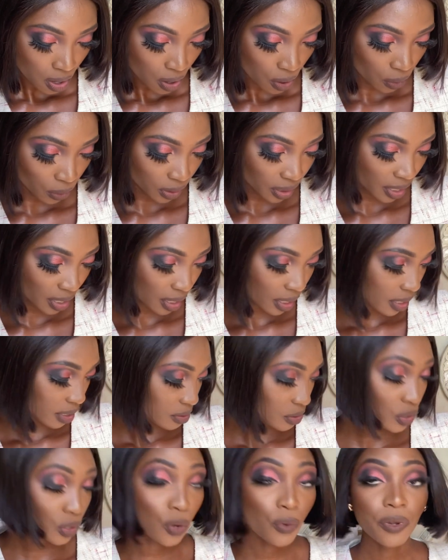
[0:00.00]
Okay,
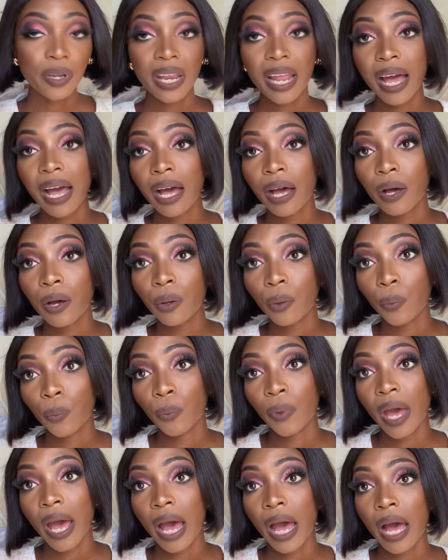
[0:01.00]
so now
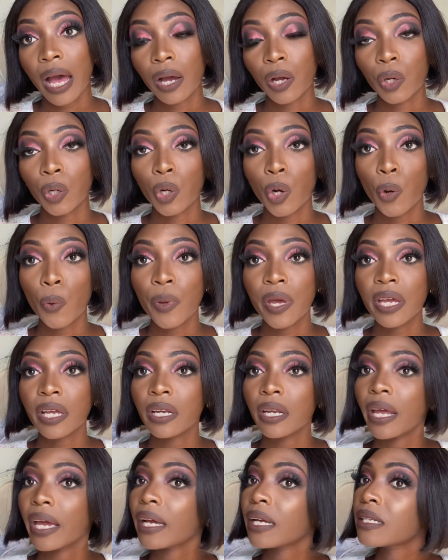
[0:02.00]
we are
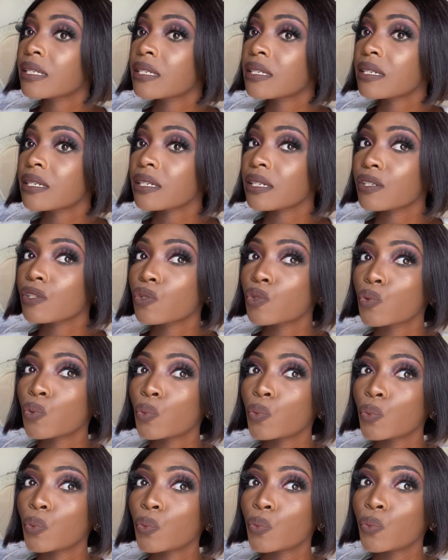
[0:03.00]
going next
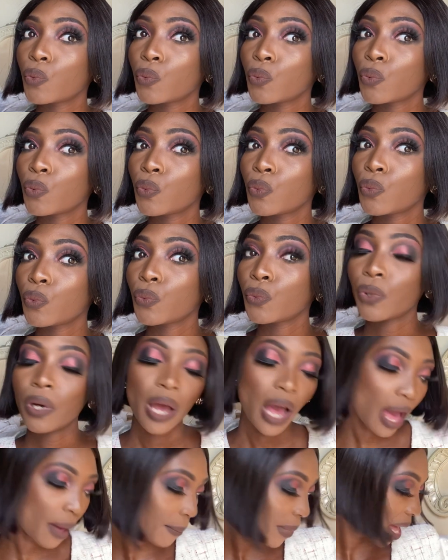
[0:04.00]
to
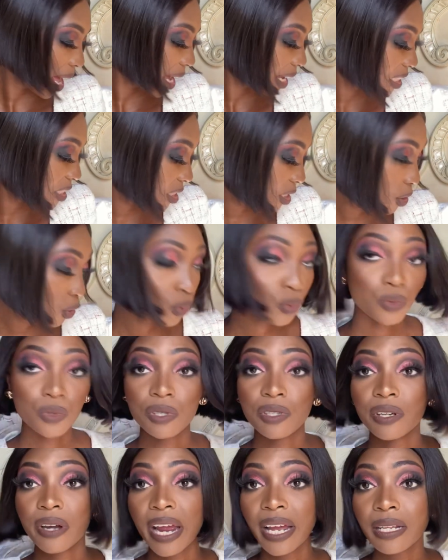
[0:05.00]
my
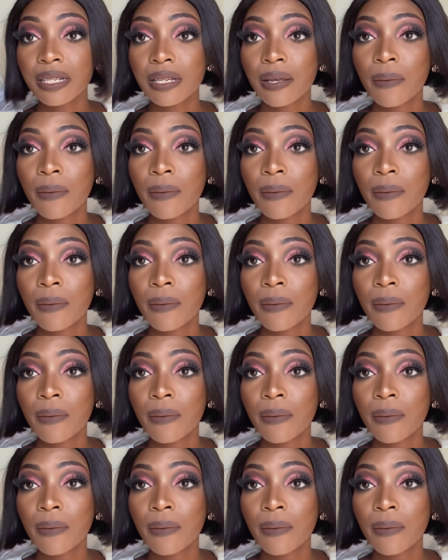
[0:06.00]
eyeshadows, right?